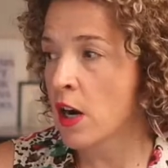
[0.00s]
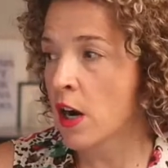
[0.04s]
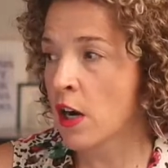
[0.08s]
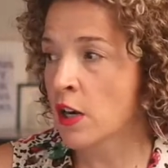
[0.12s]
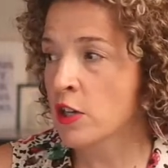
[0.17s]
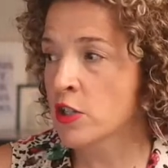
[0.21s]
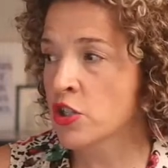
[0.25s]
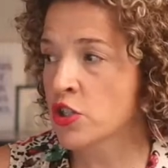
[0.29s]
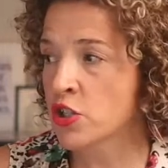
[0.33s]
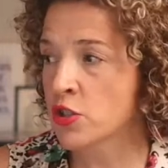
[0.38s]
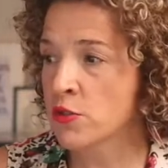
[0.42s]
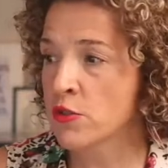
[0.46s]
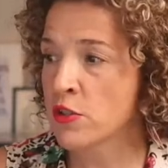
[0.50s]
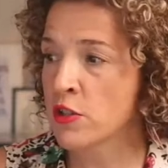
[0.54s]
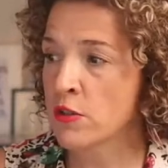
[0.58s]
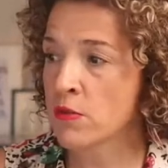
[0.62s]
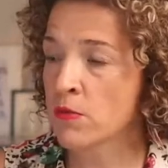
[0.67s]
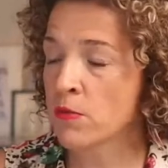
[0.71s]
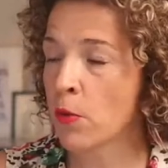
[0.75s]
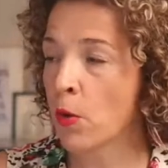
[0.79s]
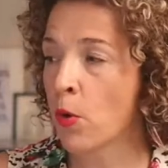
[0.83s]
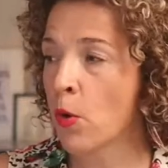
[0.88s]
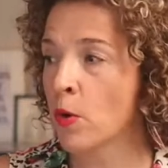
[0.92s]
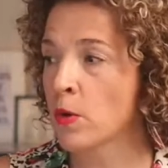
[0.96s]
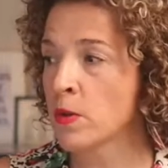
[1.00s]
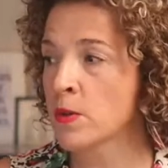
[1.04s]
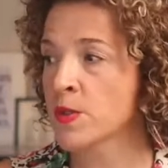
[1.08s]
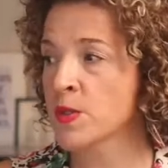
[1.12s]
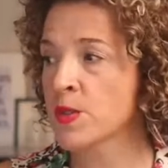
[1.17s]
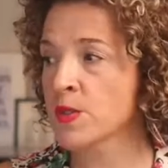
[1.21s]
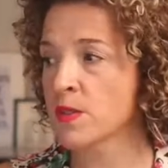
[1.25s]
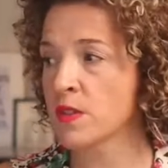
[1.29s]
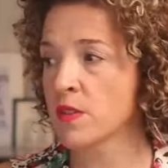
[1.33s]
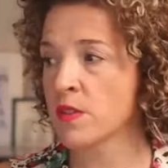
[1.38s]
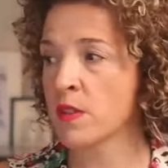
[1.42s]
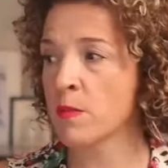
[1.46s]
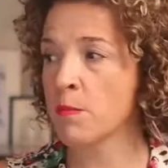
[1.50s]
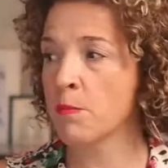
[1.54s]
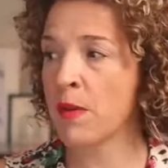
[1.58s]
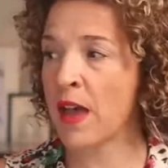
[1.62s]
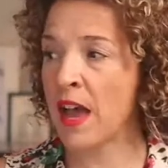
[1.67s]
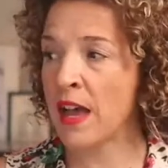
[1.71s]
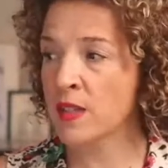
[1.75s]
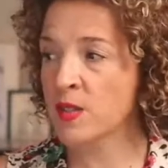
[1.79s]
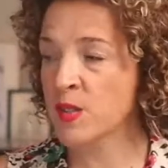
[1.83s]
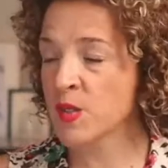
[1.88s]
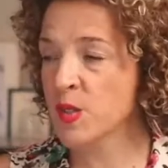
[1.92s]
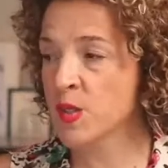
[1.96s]
are junior roles the
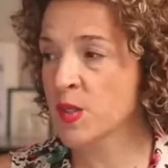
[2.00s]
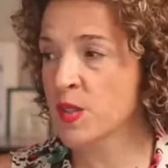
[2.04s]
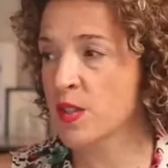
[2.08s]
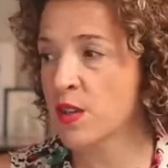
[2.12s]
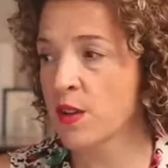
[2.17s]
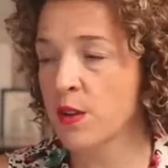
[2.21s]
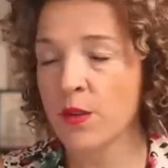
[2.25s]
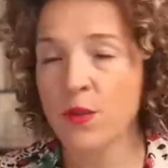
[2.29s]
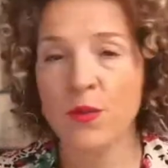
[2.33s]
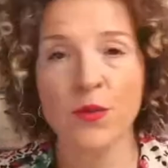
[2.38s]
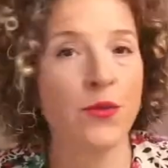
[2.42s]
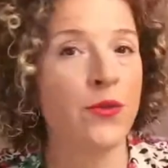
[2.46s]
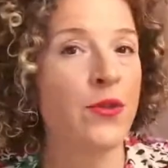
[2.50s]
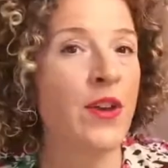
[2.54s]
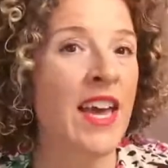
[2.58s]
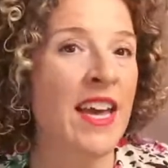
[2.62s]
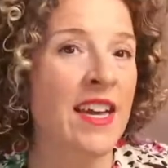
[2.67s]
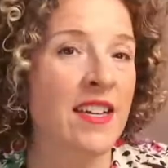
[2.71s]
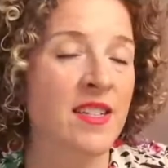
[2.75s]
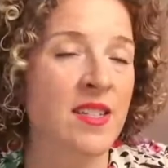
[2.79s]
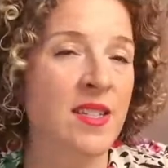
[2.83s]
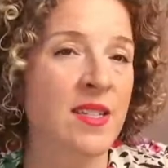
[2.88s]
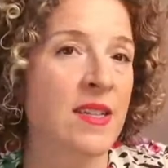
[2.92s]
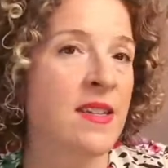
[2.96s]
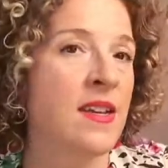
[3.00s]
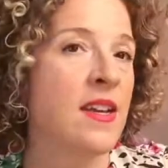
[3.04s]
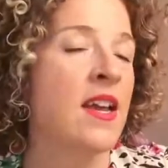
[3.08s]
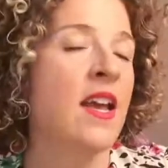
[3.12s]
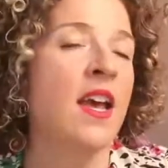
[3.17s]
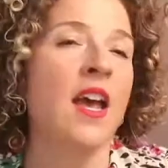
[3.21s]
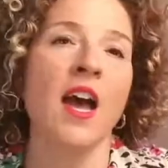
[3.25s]
best fit?